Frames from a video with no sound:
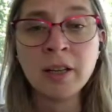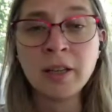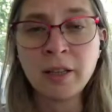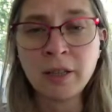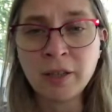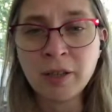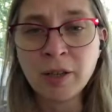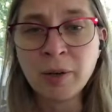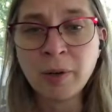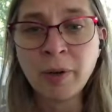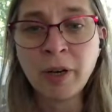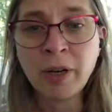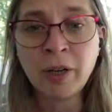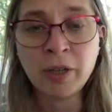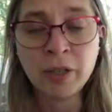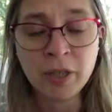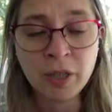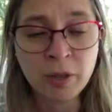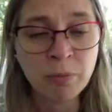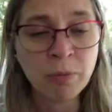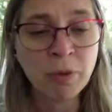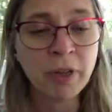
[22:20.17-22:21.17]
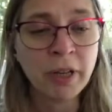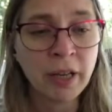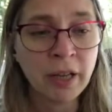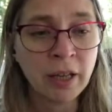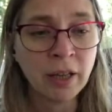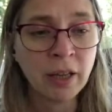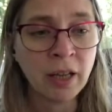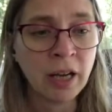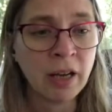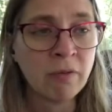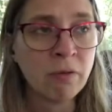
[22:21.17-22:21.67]
you go out and you play
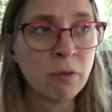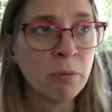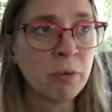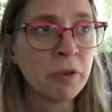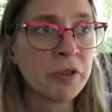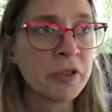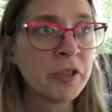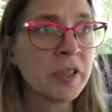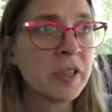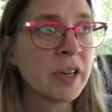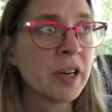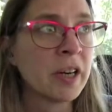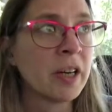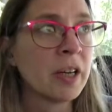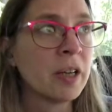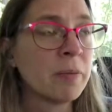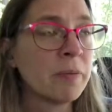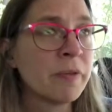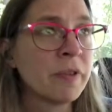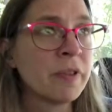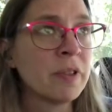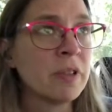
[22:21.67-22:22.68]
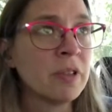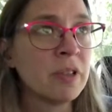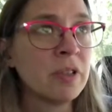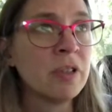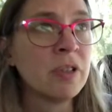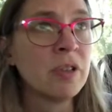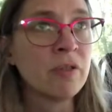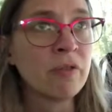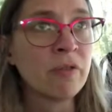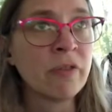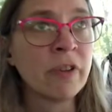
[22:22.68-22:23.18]
it live a bunch of times, and
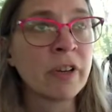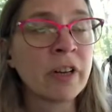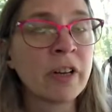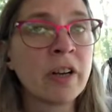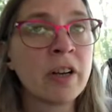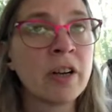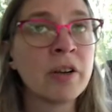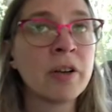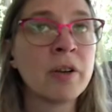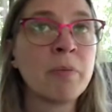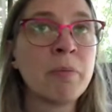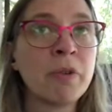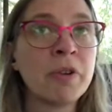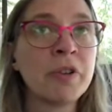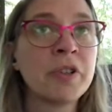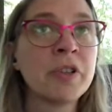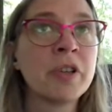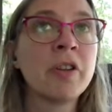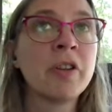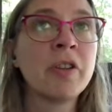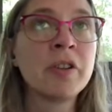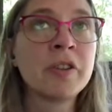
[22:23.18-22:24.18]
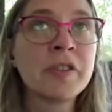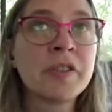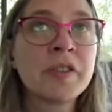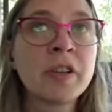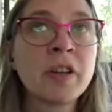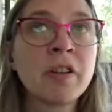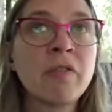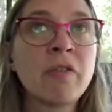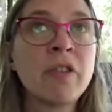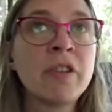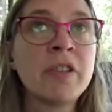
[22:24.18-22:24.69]
then you'd figure out a bunch of other
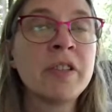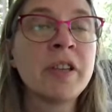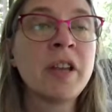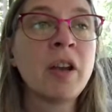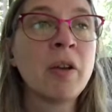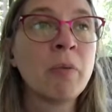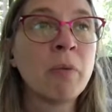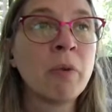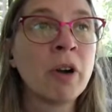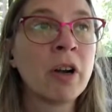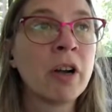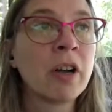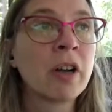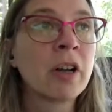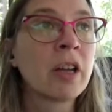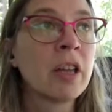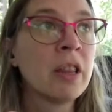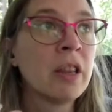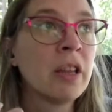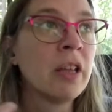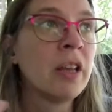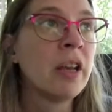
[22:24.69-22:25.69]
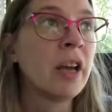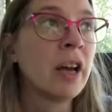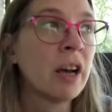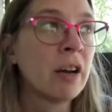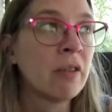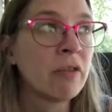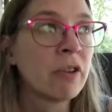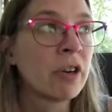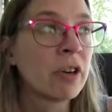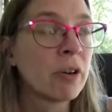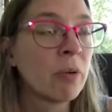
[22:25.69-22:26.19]
stuff that didn't work. And then
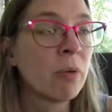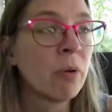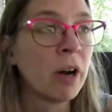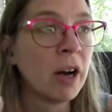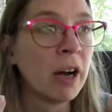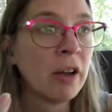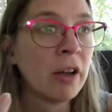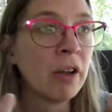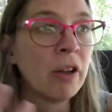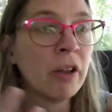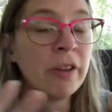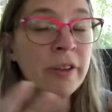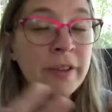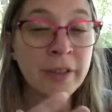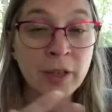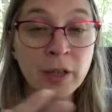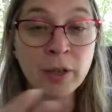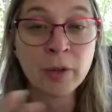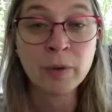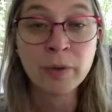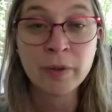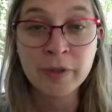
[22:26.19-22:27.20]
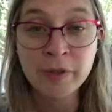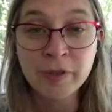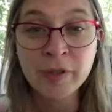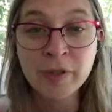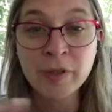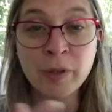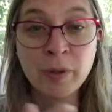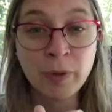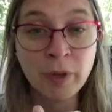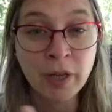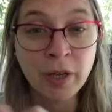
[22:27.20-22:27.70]
after a while, then you go to the
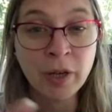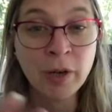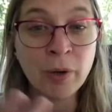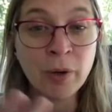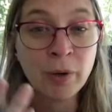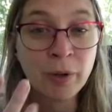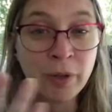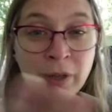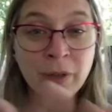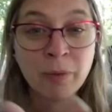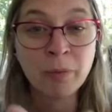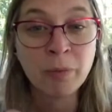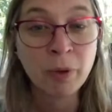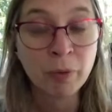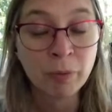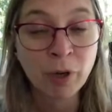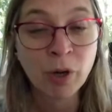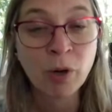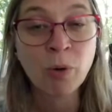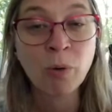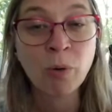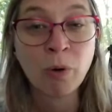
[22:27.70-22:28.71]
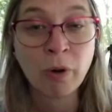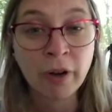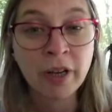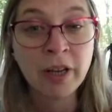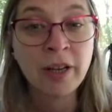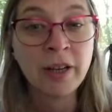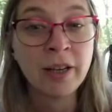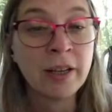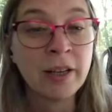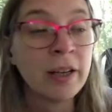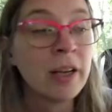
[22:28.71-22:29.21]
studio and then we record
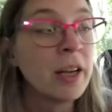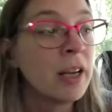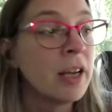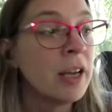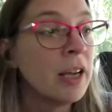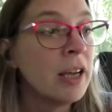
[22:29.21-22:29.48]
it. And